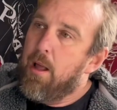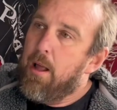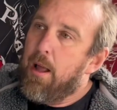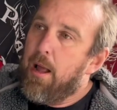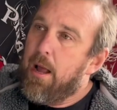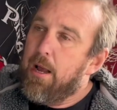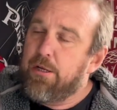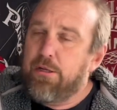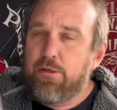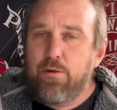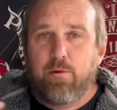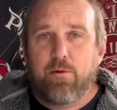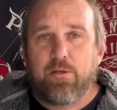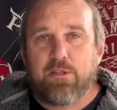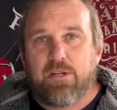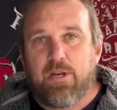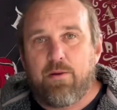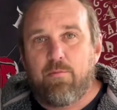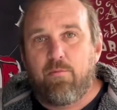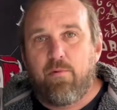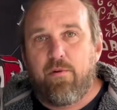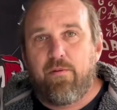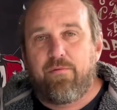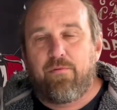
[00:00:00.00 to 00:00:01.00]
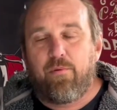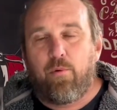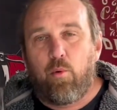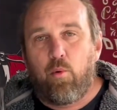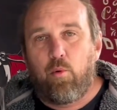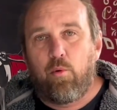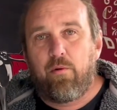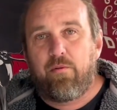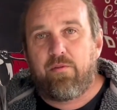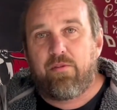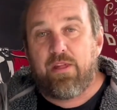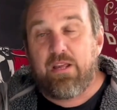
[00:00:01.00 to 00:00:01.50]
As you would have seen with
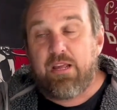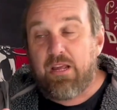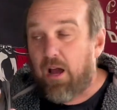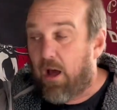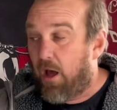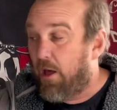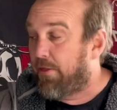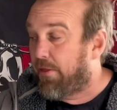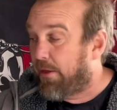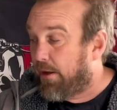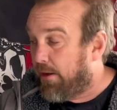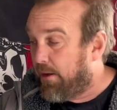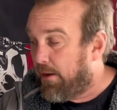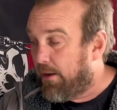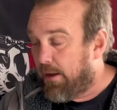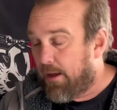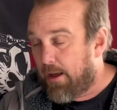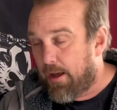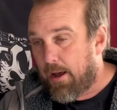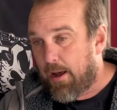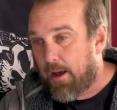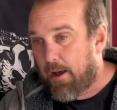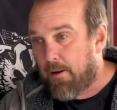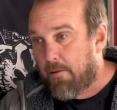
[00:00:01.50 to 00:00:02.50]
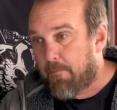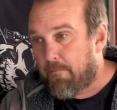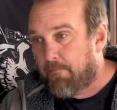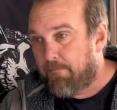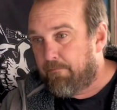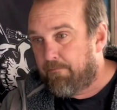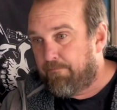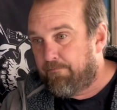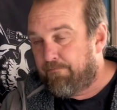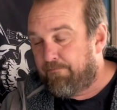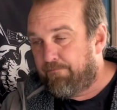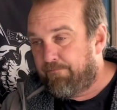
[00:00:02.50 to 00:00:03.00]
all of the other
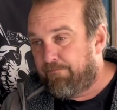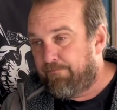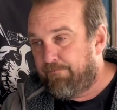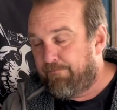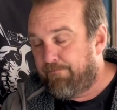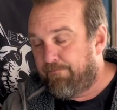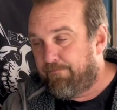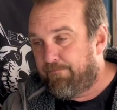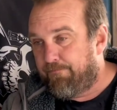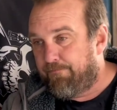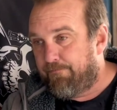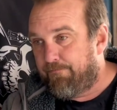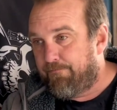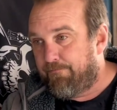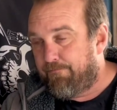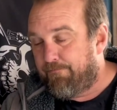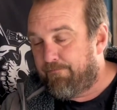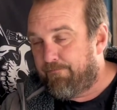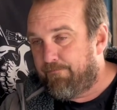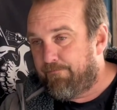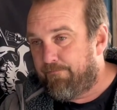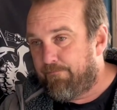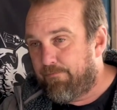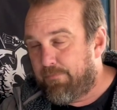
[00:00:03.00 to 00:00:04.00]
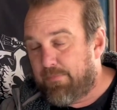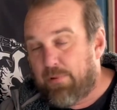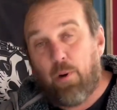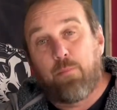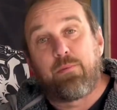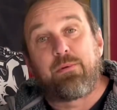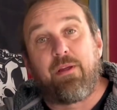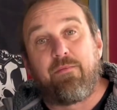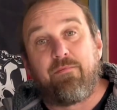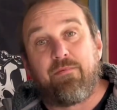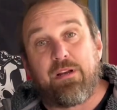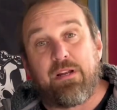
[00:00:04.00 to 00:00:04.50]
um, top
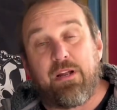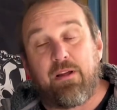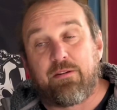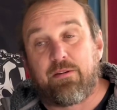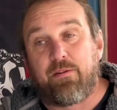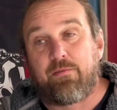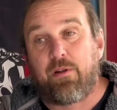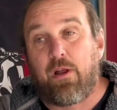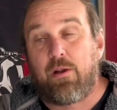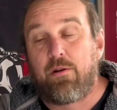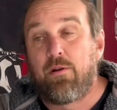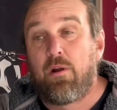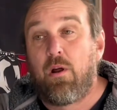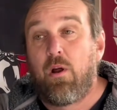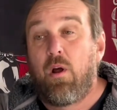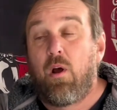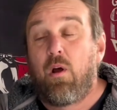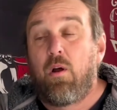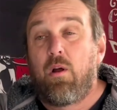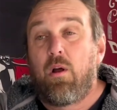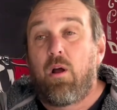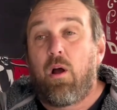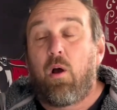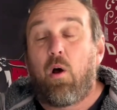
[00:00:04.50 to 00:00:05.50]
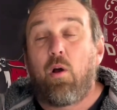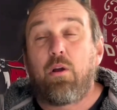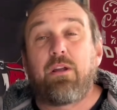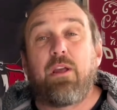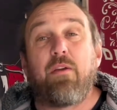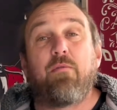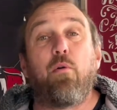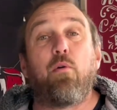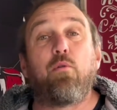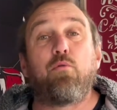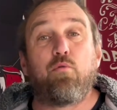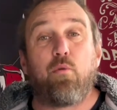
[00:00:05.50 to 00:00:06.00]
ten videos I've done, I
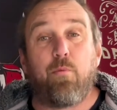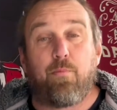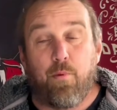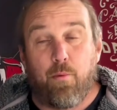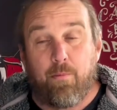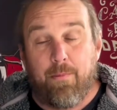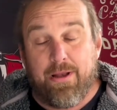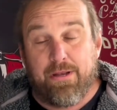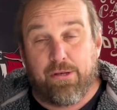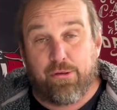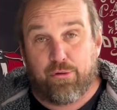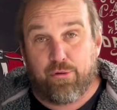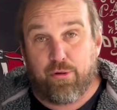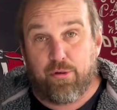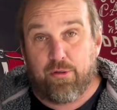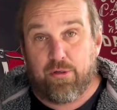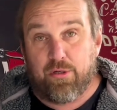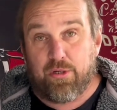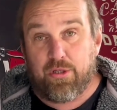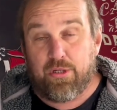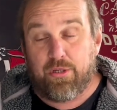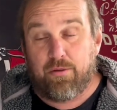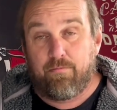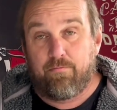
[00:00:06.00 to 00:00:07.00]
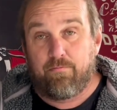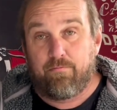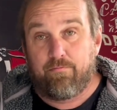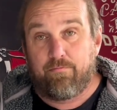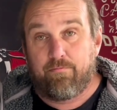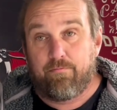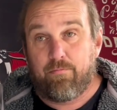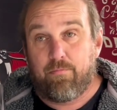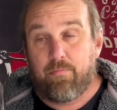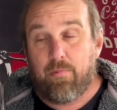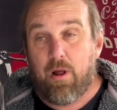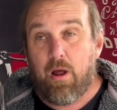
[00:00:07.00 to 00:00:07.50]
give honourable mentions.
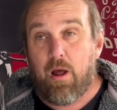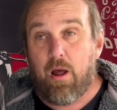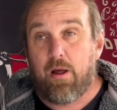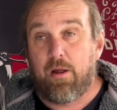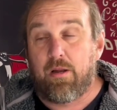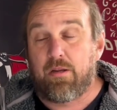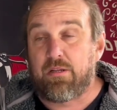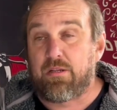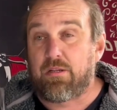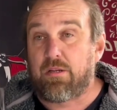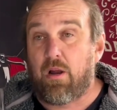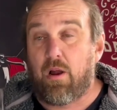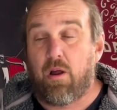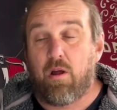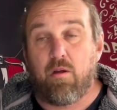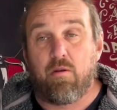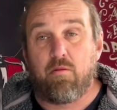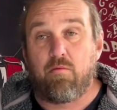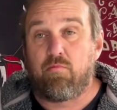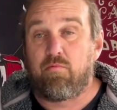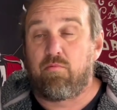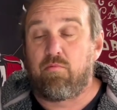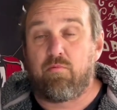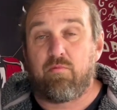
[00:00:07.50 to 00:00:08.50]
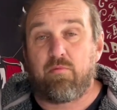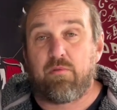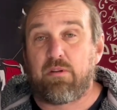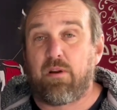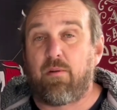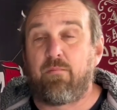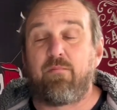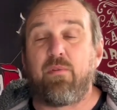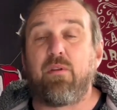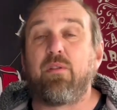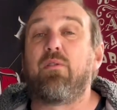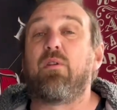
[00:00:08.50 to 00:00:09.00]
Uh, so
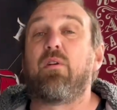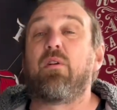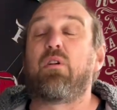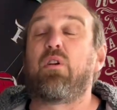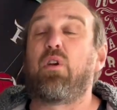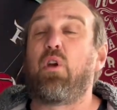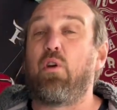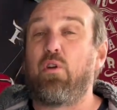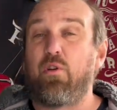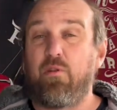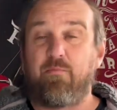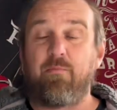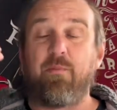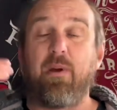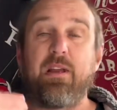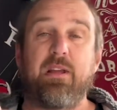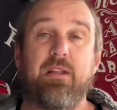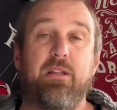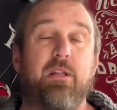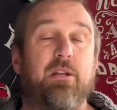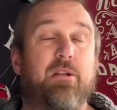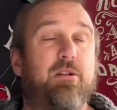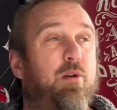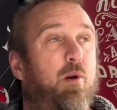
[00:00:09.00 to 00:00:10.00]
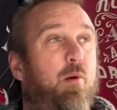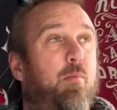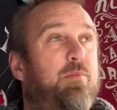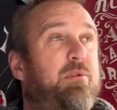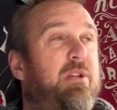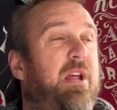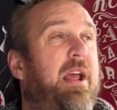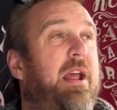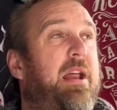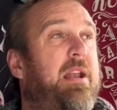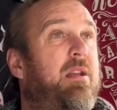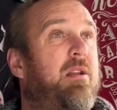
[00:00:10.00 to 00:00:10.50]
something that could have made the top
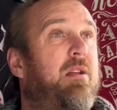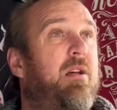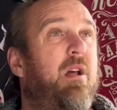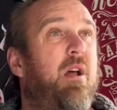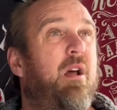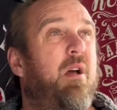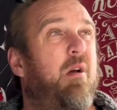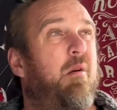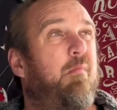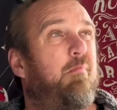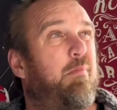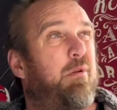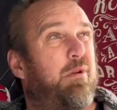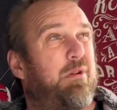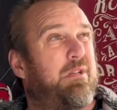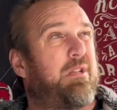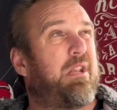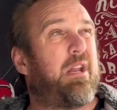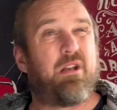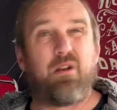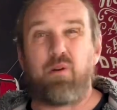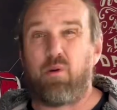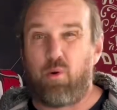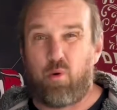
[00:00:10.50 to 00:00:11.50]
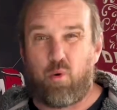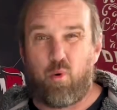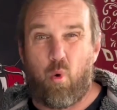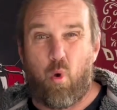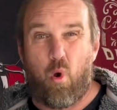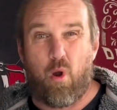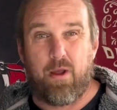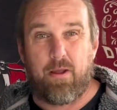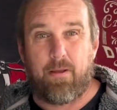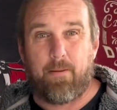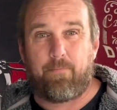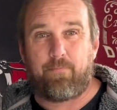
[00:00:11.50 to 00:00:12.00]
ten but didn't
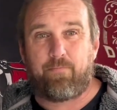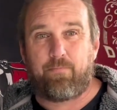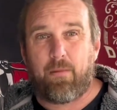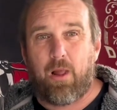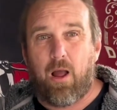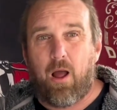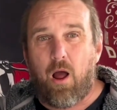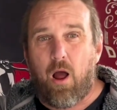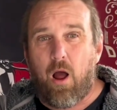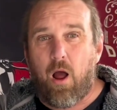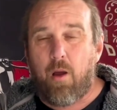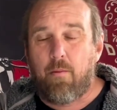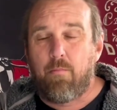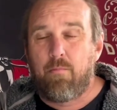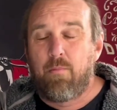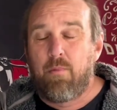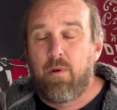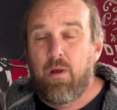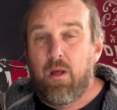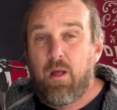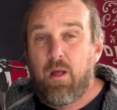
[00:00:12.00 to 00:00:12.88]
quite. Um,